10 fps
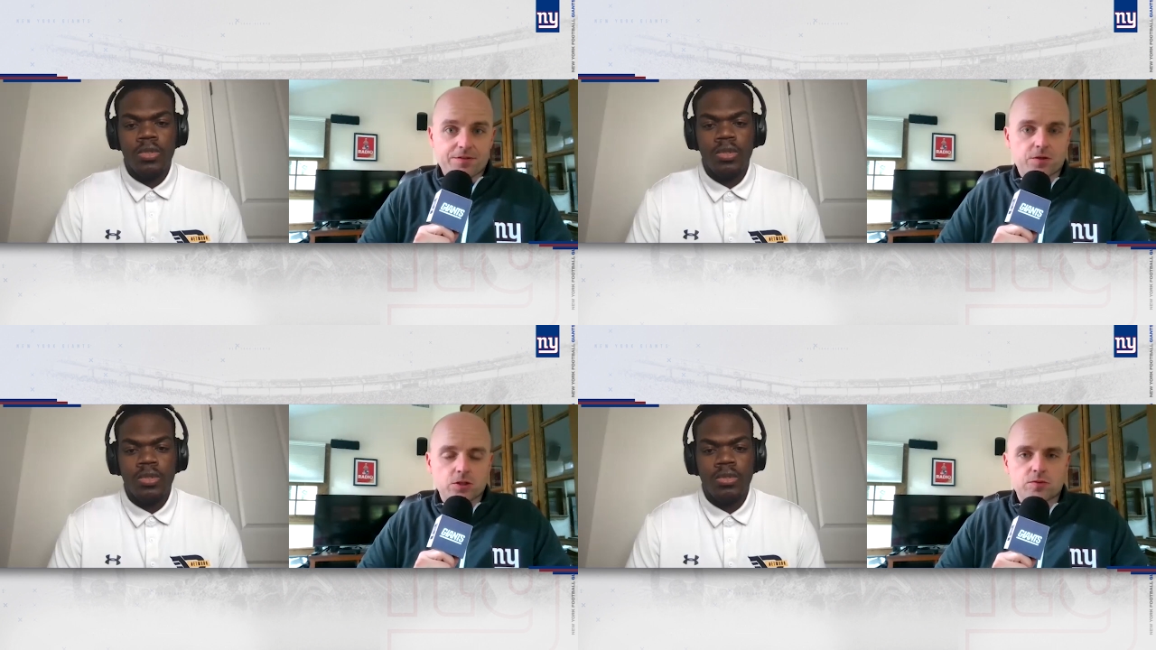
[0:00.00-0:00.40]
Speaker 1: the
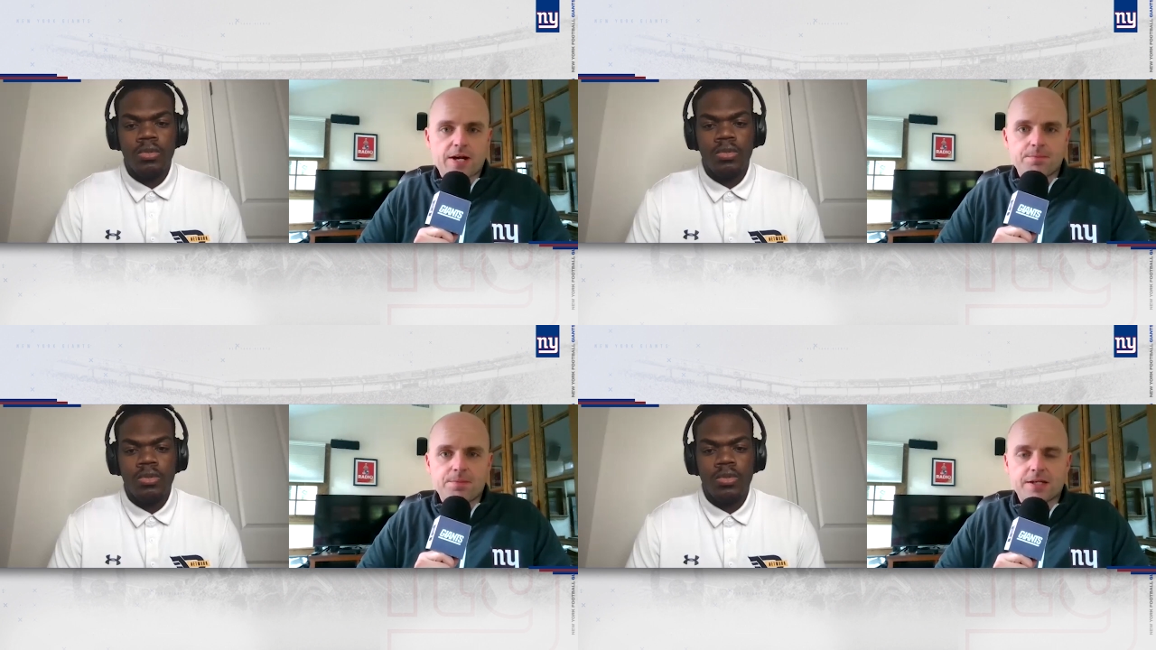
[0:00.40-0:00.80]
first
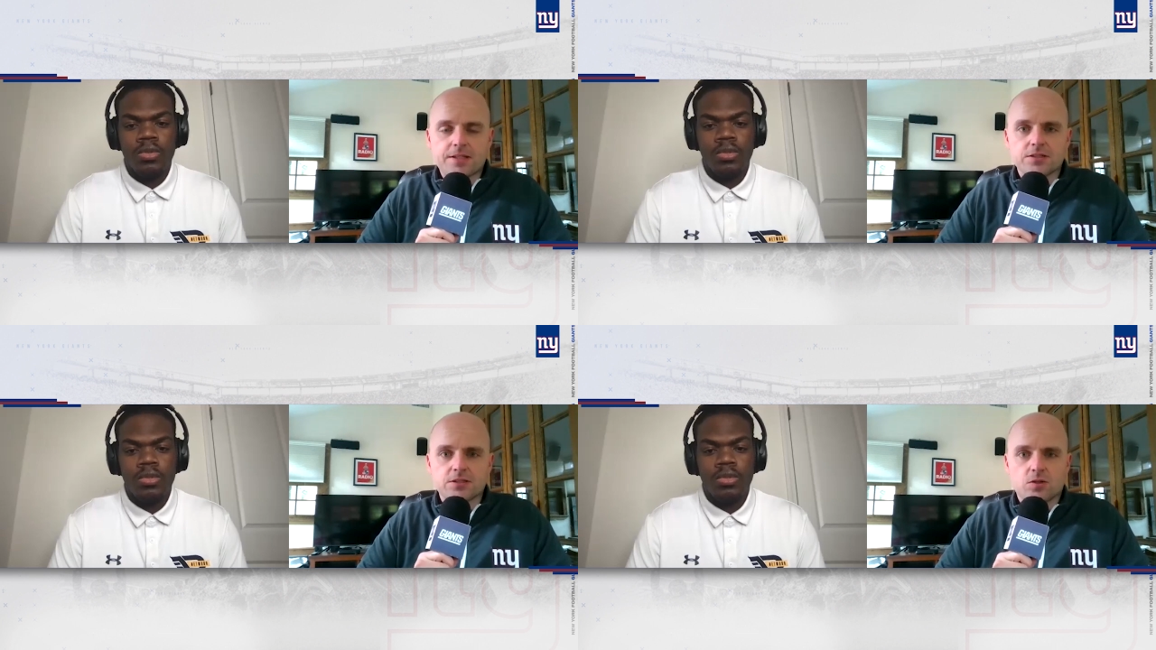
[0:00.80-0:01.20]
round pick
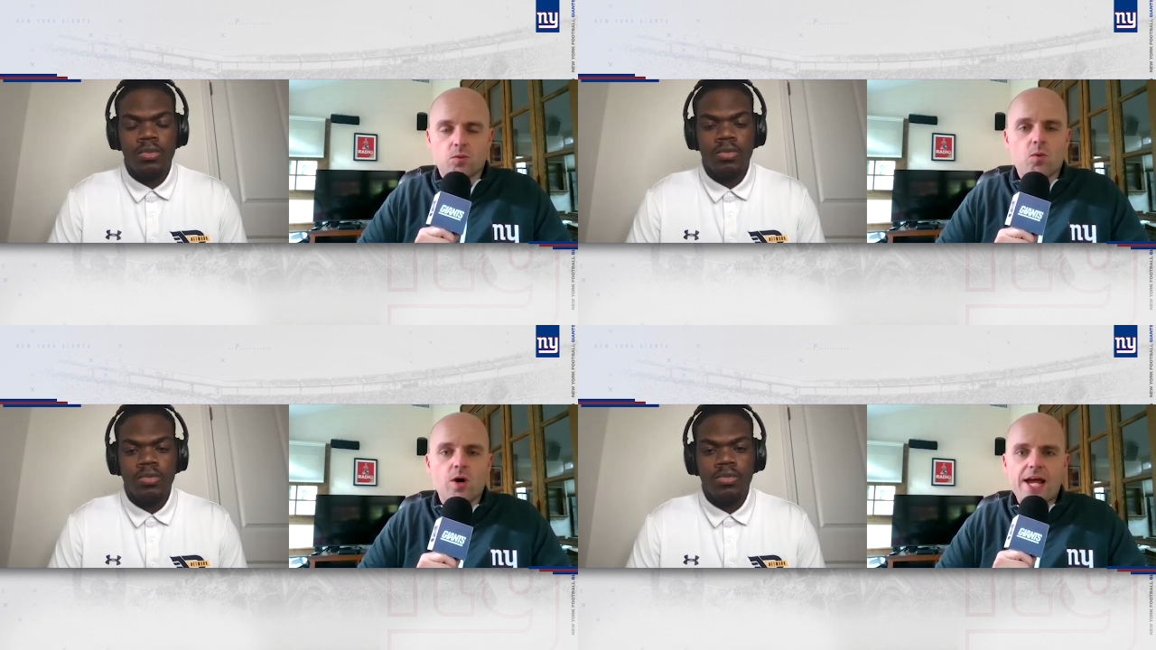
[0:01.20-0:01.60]
is the
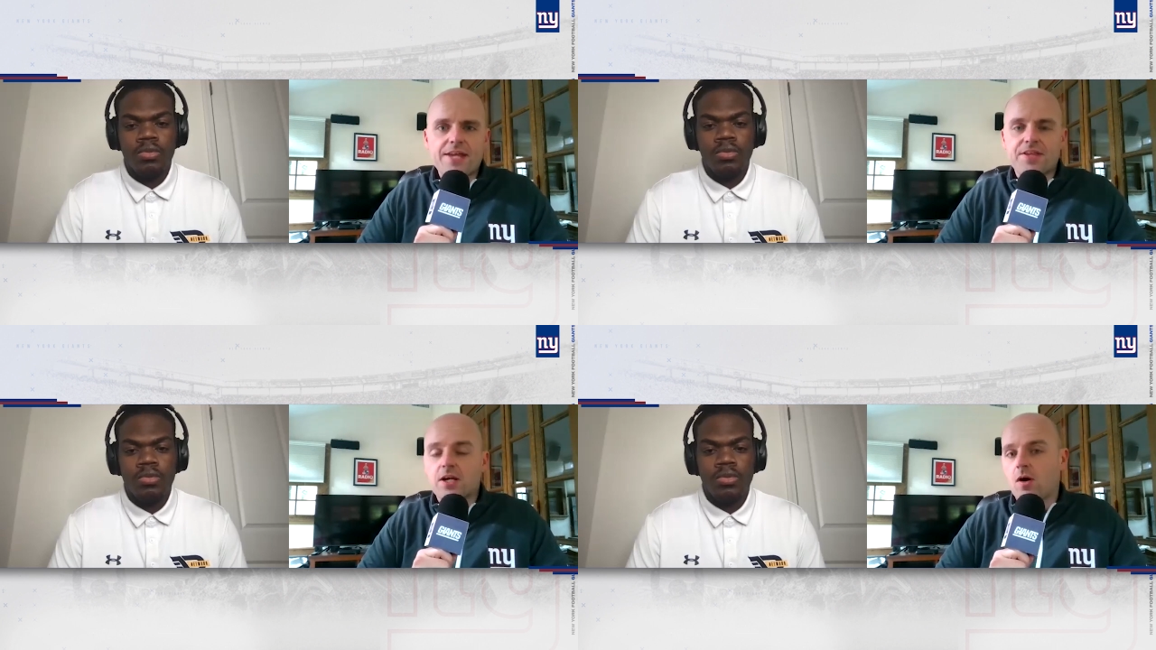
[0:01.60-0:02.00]
one I
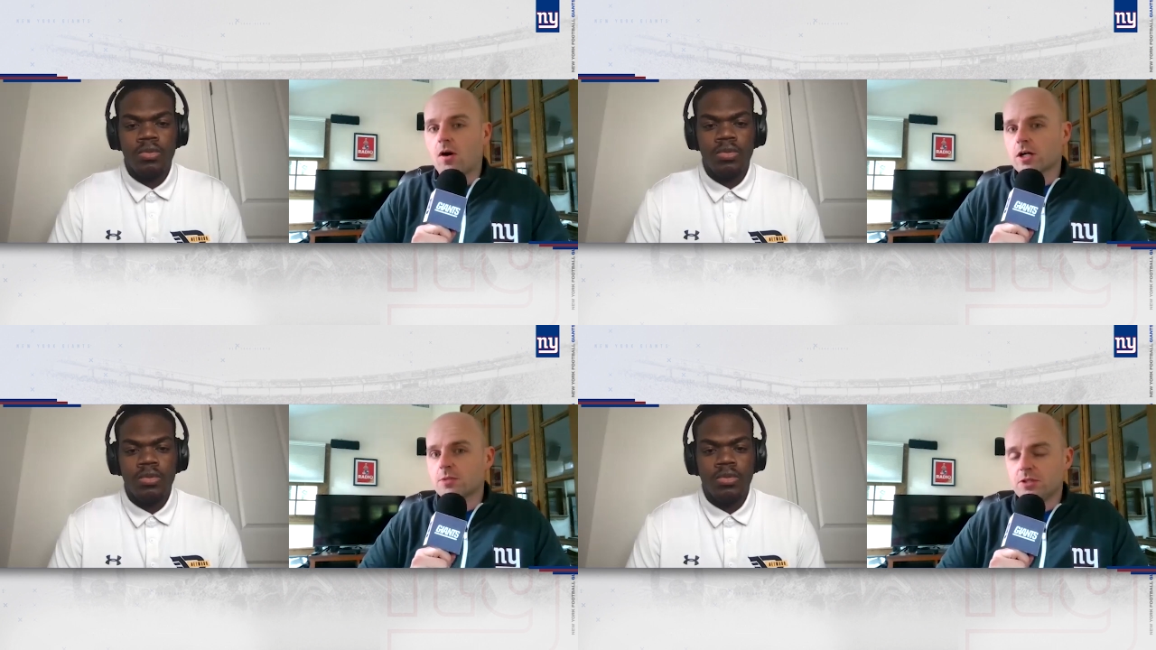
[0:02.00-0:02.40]
think
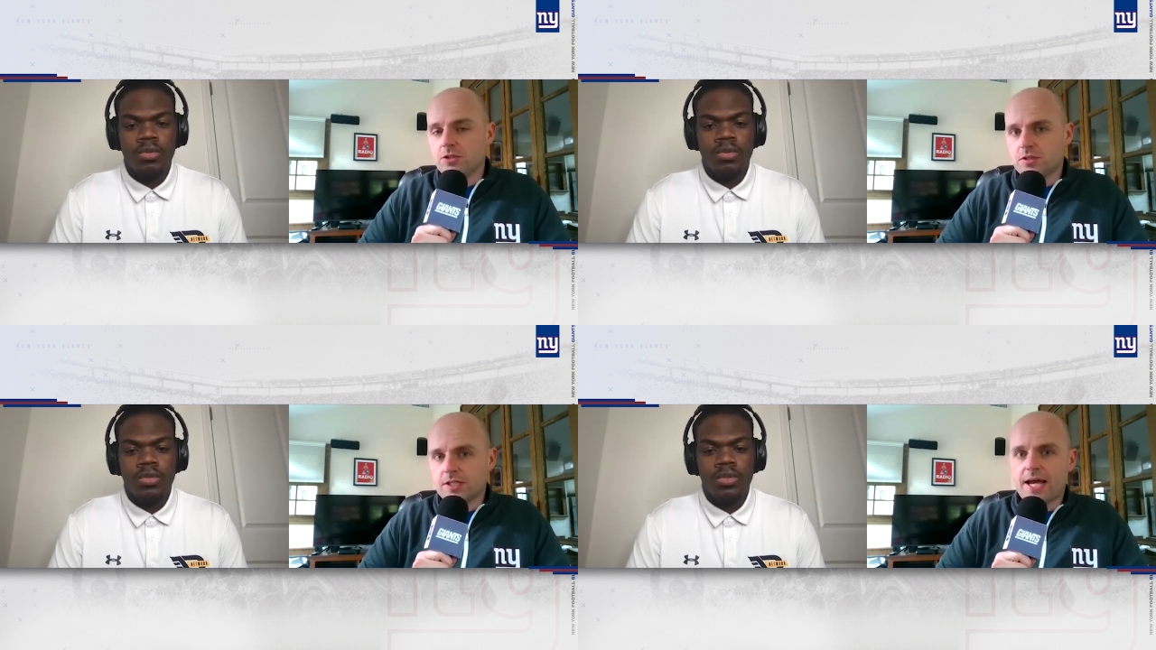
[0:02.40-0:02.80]
argument
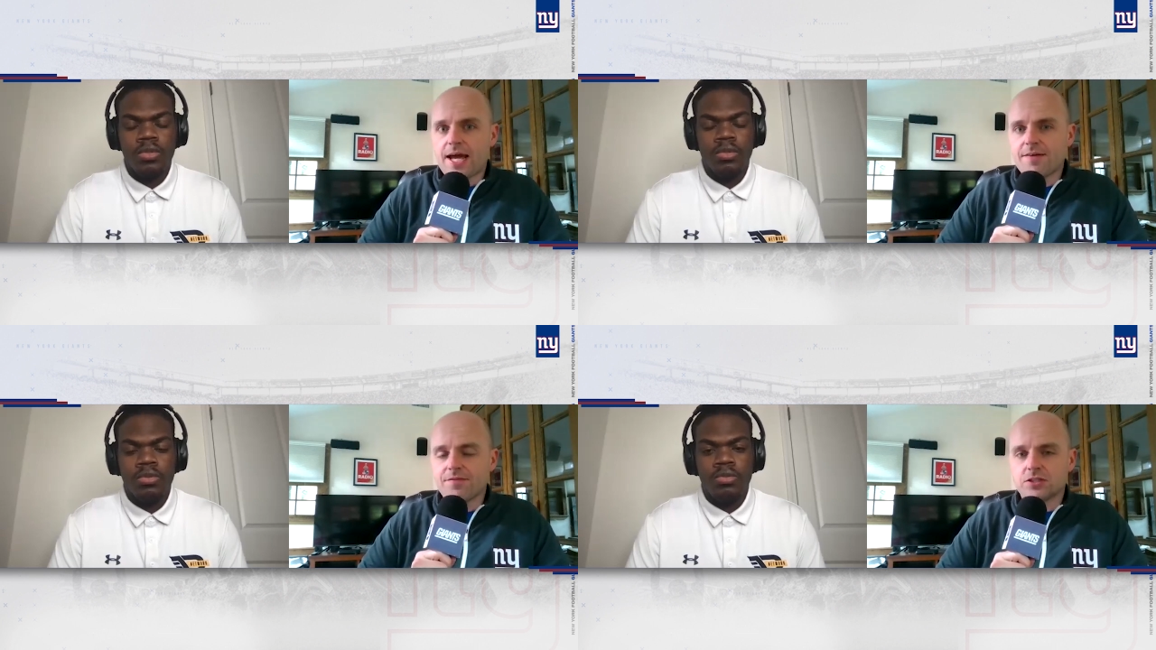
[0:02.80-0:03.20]
you could
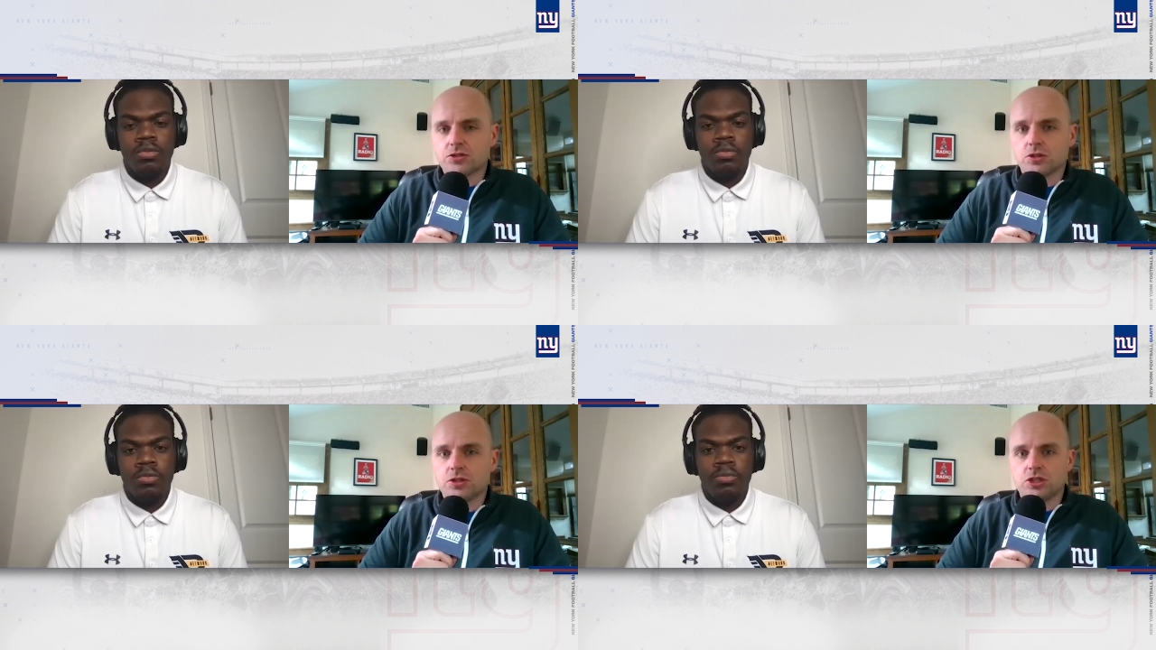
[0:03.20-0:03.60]
have is
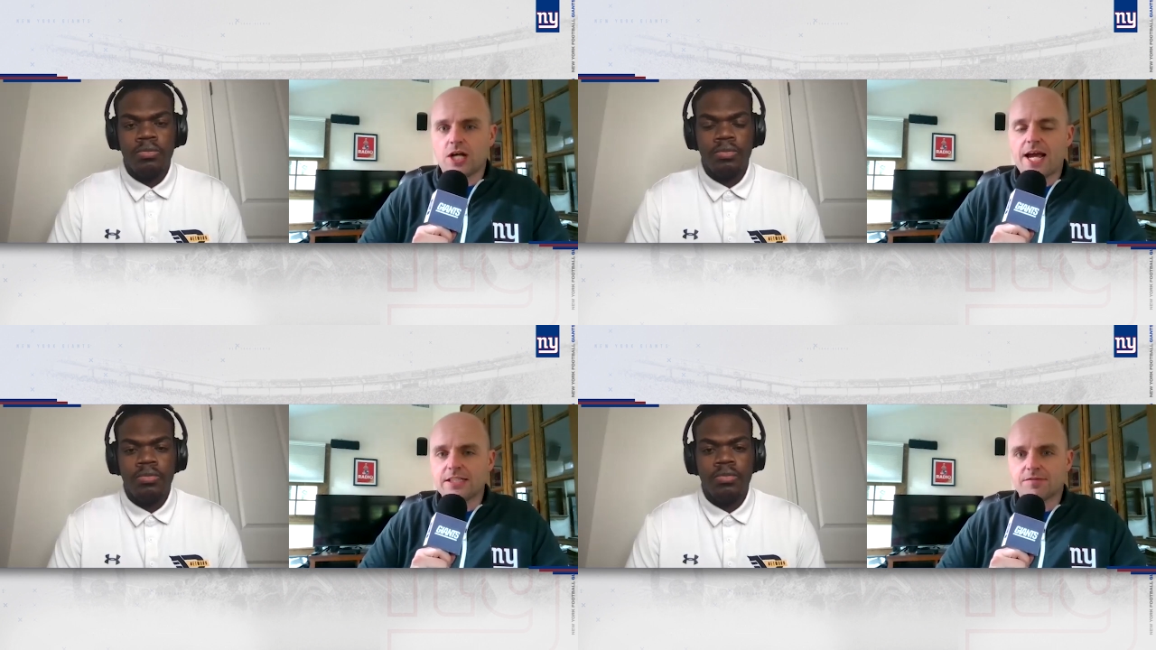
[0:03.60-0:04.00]
should the
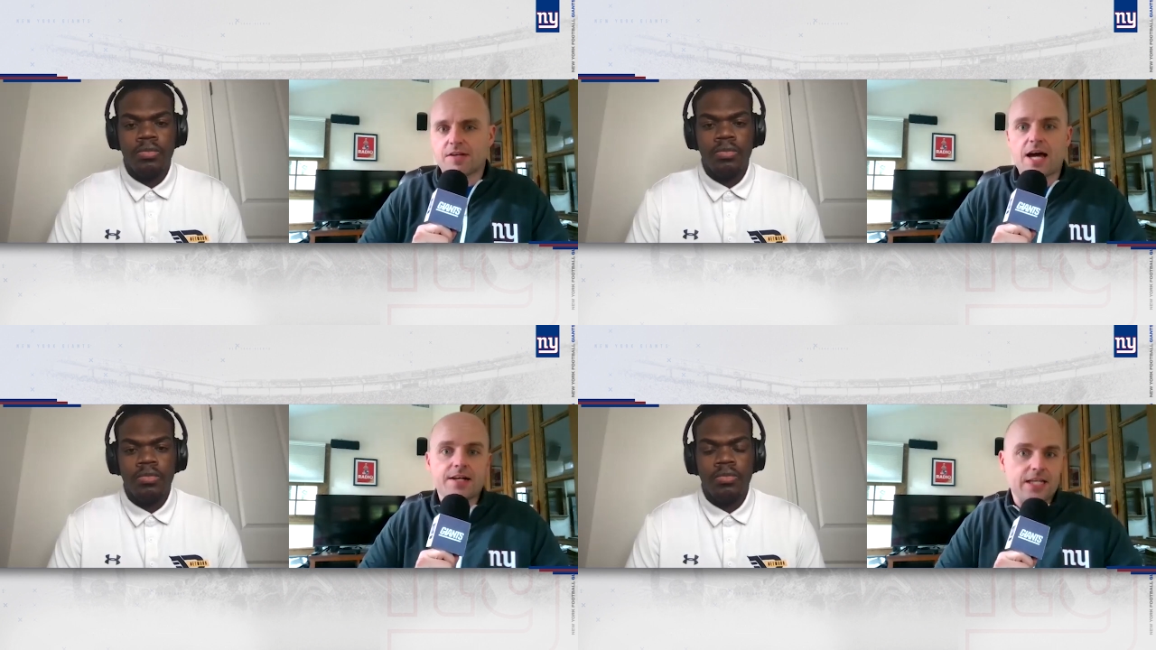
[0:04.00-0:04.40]
Giants have
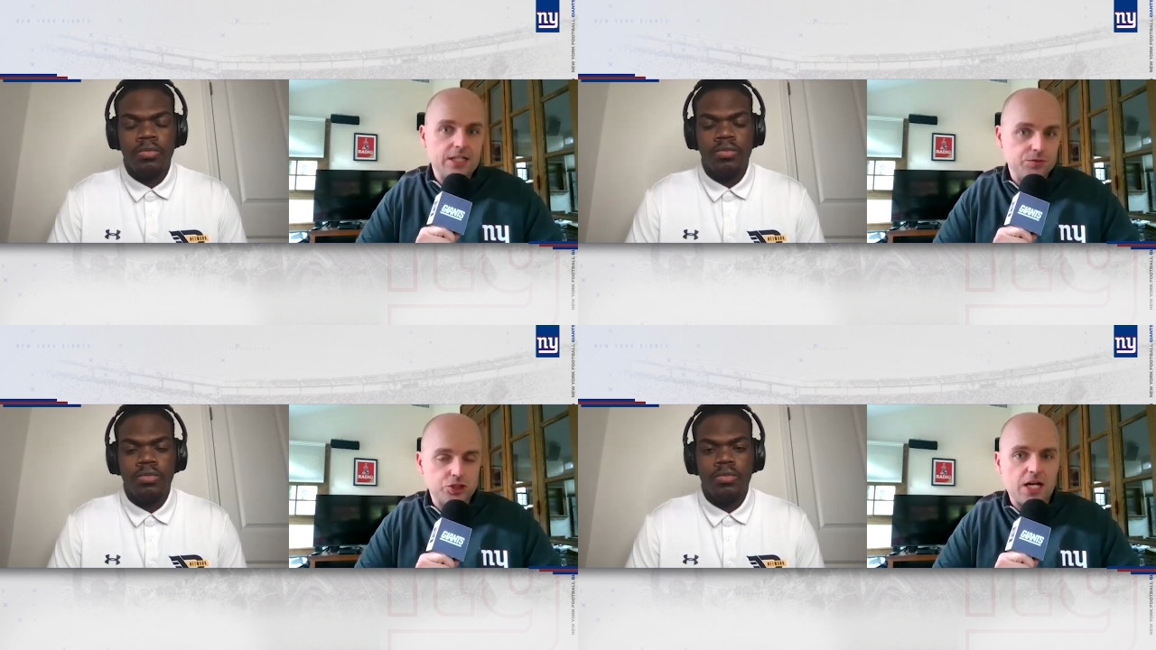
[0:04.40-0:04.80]
gone and
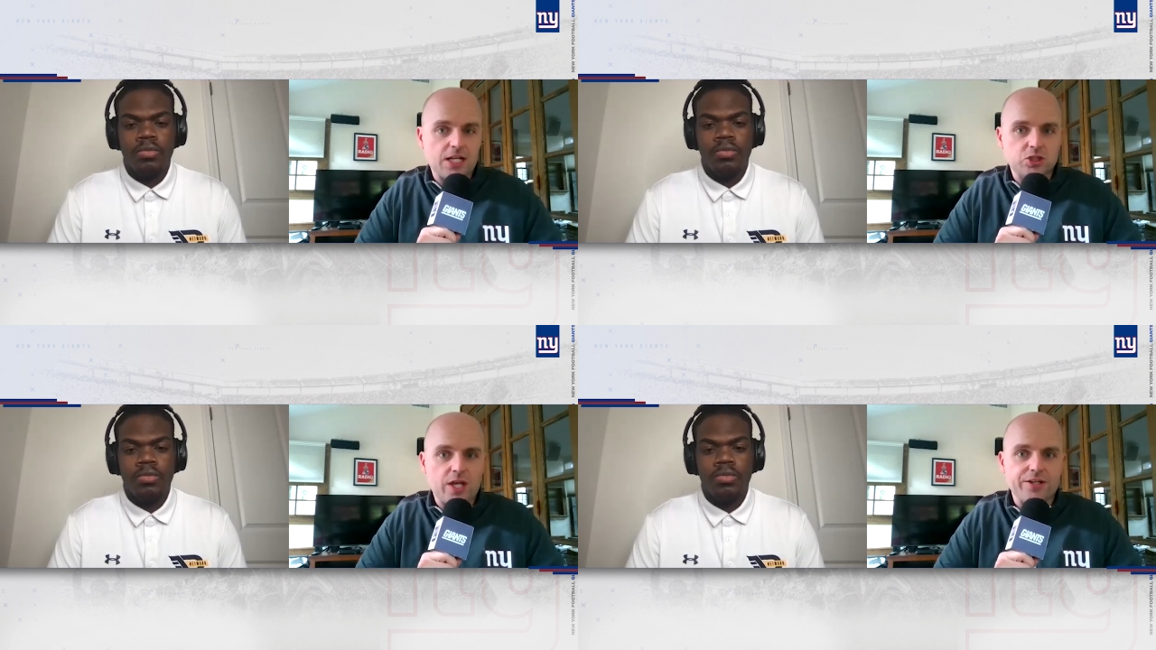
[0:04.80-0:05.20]
taken Rashawn
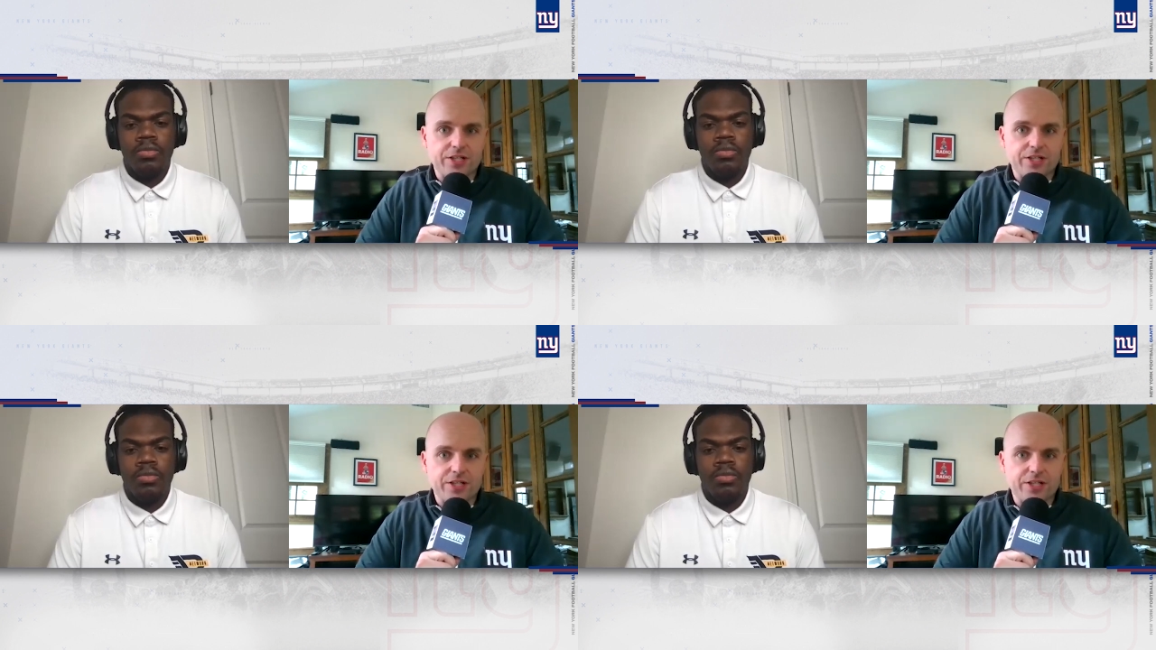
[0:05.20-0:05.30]
Slater?